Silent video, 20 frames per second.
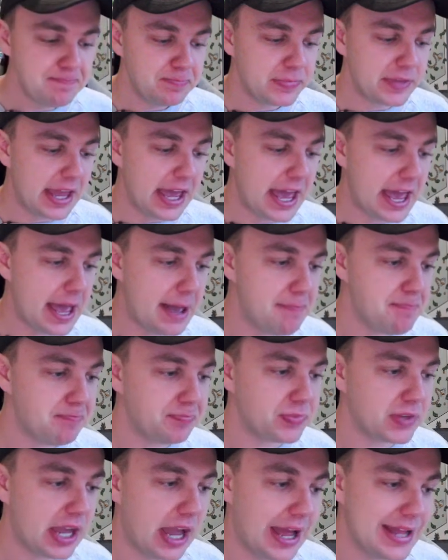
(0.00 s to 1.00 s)
And
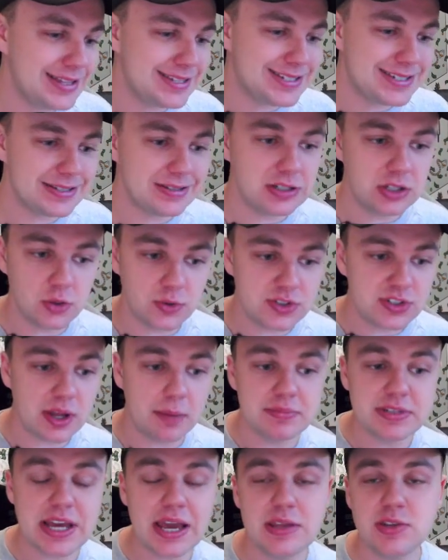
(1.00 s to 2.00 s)

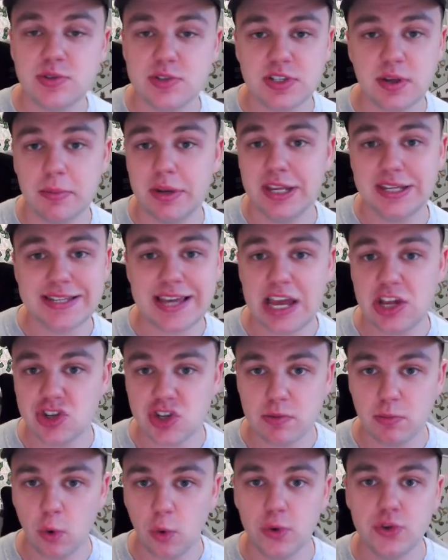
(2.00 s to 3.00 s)
sometimes with some of these
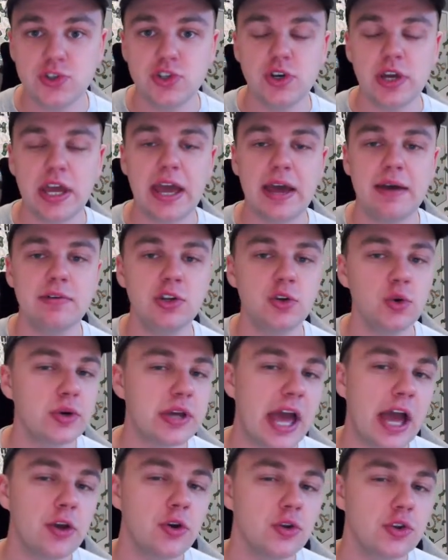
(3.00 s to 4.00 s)
HMOs, you don't
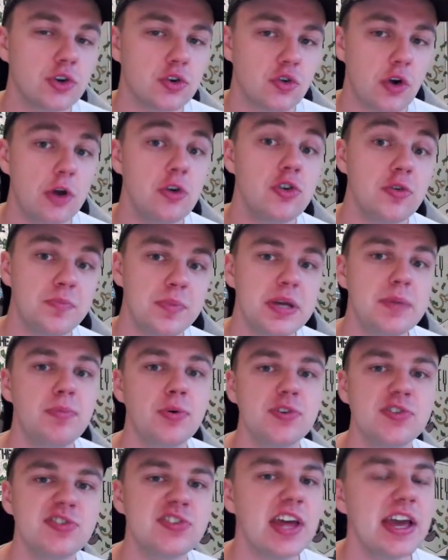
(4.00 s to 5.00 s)
get a good crowd of people
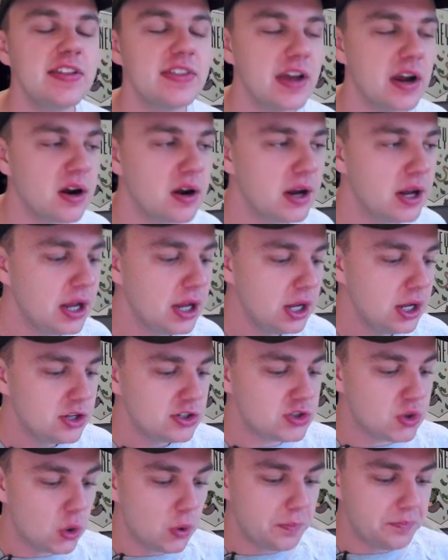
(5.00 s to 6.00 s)
staying there.
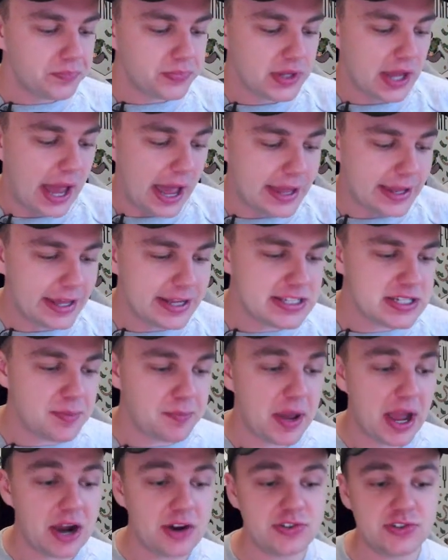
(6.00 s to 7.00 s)
So I like to
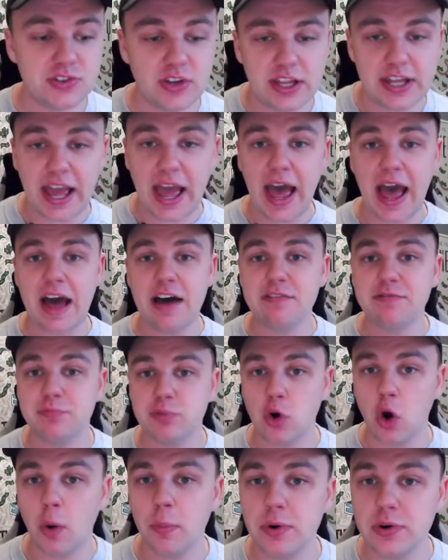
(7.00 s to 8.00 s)
personally have
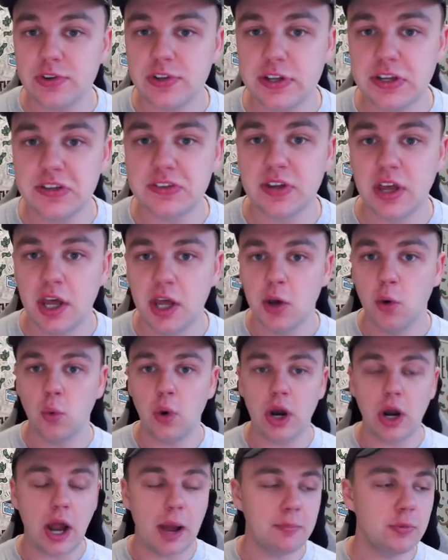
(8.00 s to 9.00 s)
properties
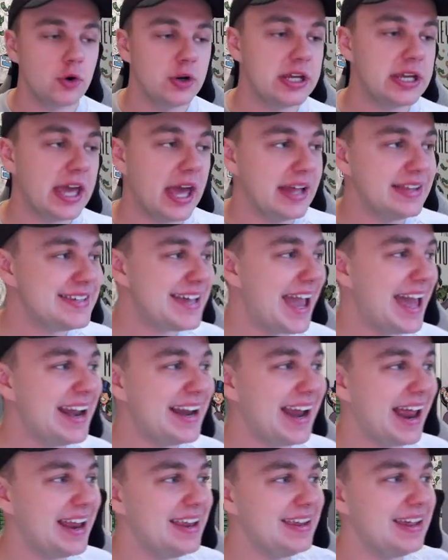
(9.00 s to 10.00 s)
where I'm going to get a
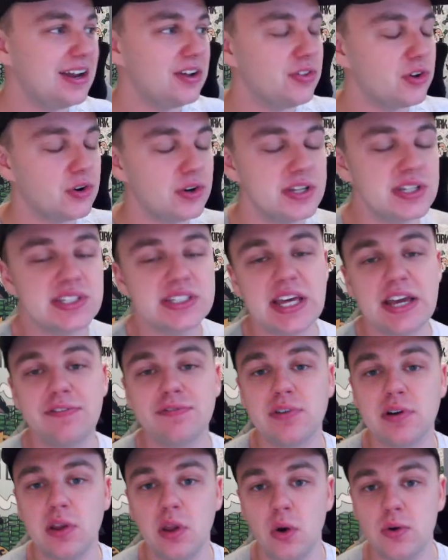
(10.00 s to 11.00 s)
tenant in there. They're going to stay
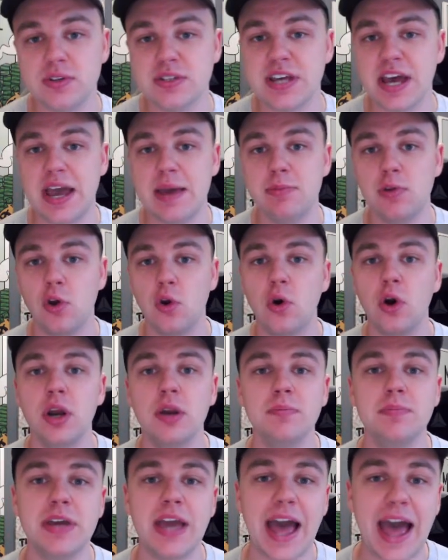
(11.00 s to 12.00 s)
for a long time. They're not going to
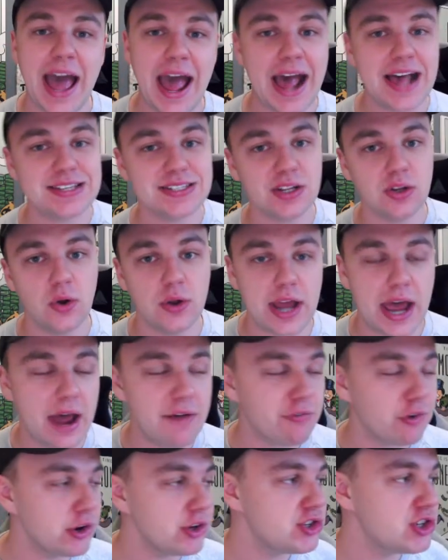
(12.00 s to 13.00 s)
be a hassle on
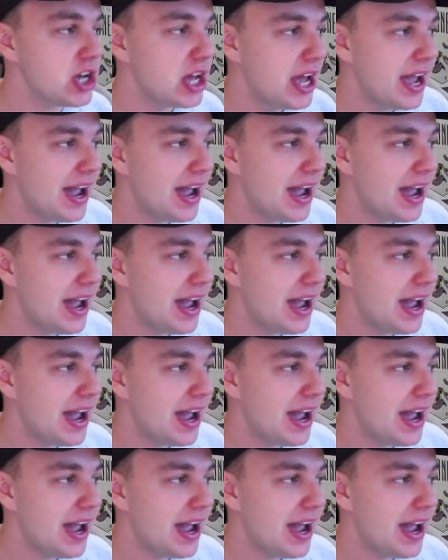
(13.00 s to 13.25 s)
average.